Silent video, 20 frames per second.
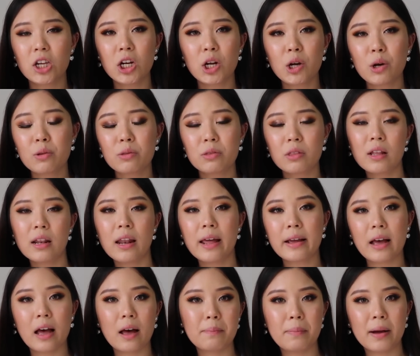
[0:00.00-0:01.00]
you know, they're
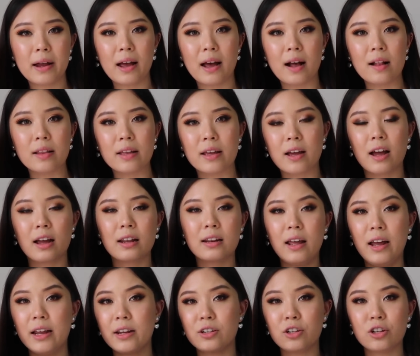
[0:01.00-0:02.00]
like up my alley. I
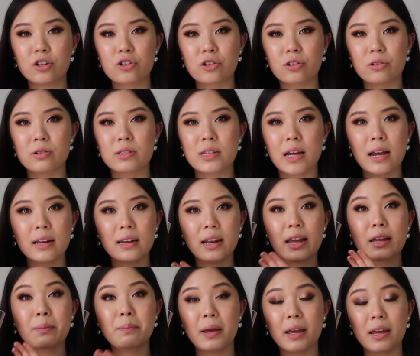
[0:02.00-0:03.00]
like neutrals, I
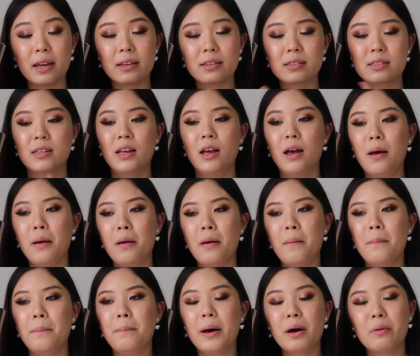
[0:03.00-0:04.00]
like pinks.
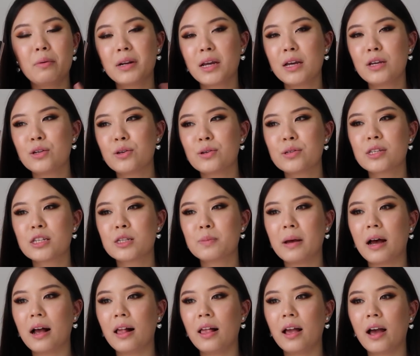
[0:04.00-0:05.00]
But when I use this
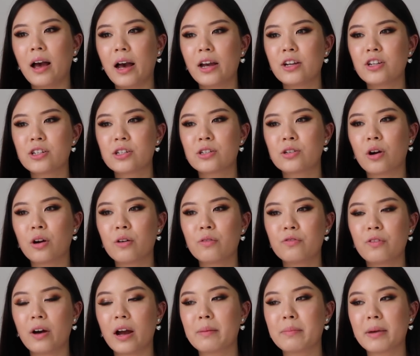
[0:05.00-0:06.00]
palette, I just don't
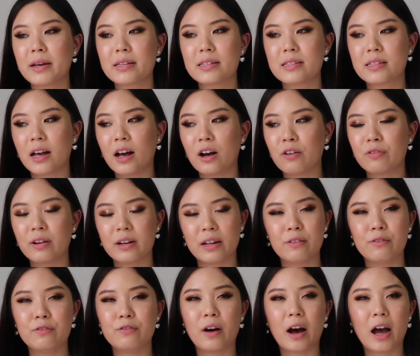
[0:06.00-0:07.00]
find myself
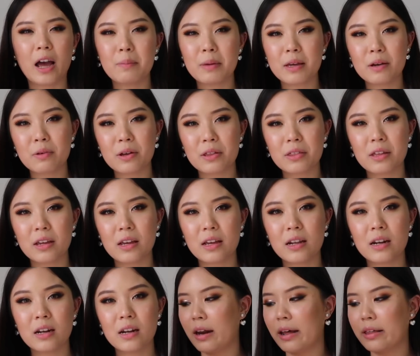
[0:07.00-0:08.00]
really vibing with
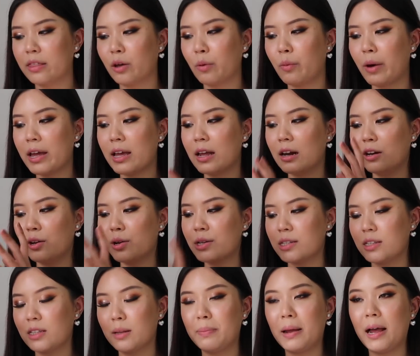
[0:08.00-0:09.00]
it. Like the way it looks
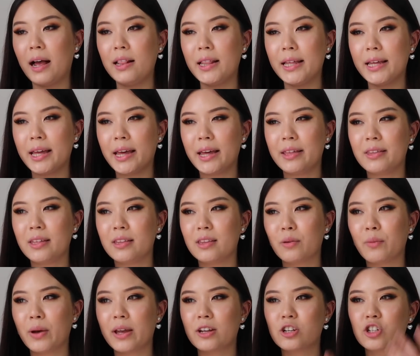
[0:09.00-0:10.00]
on the palette and then
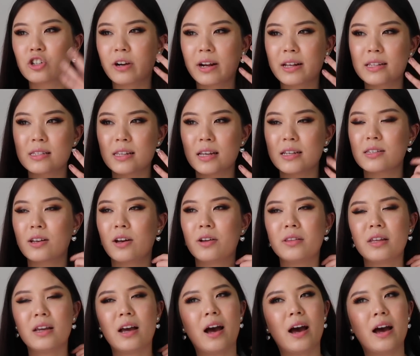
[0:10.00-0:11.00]
the way it translates
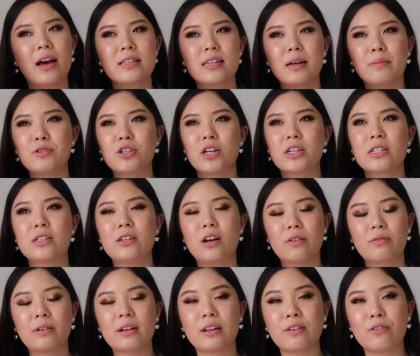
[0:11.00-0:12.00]
on the eyes, I'm just
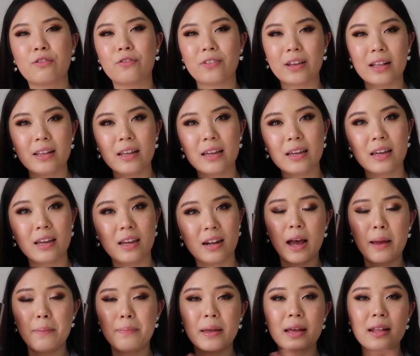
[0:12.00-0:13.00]
not really feeling it.
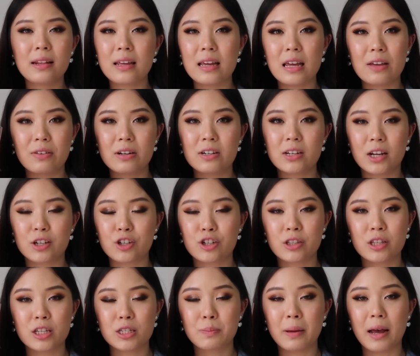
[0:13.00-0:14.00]
I barely even
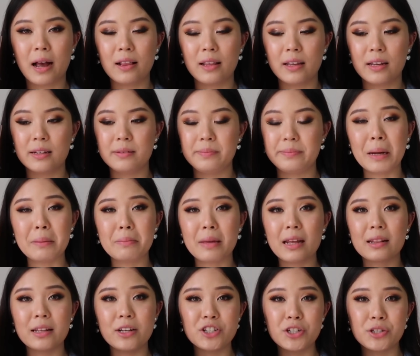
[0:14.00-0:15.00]
touched this palette. I
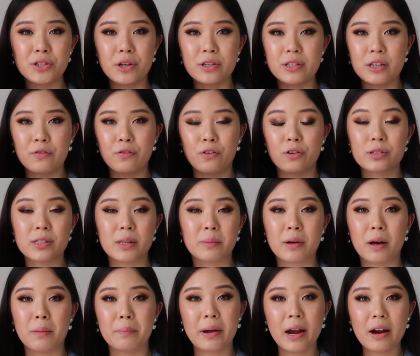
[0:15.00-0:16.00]
mainly just use it for some
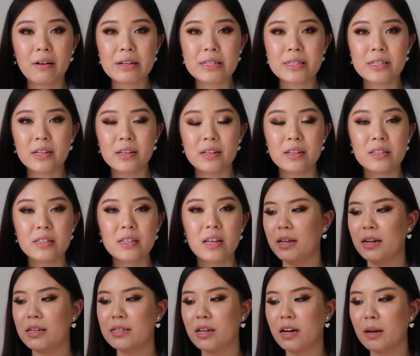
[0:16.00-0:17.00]
comparisons.
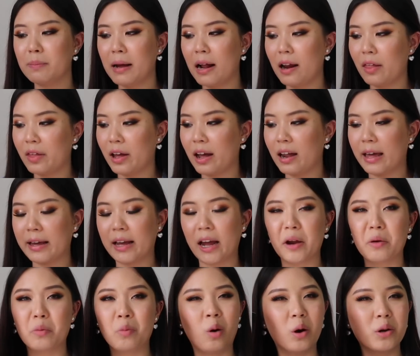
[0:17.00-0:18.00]
And it's not a palette that like
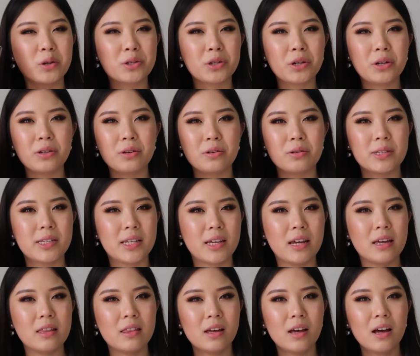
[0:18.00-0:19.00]
I want to use
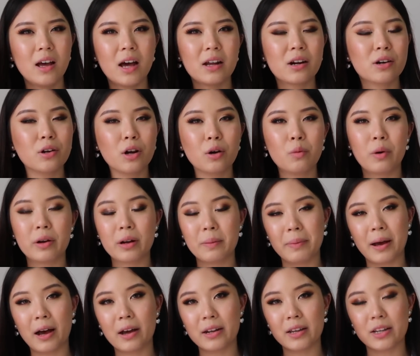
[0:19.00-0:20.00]
either. I don't know what
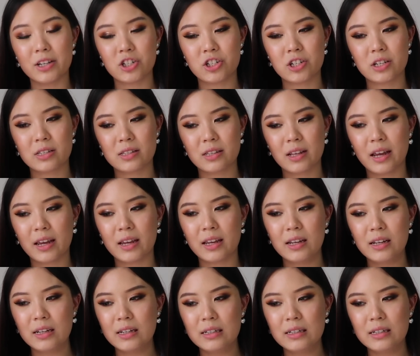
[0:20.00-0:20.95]
about it. It's just like,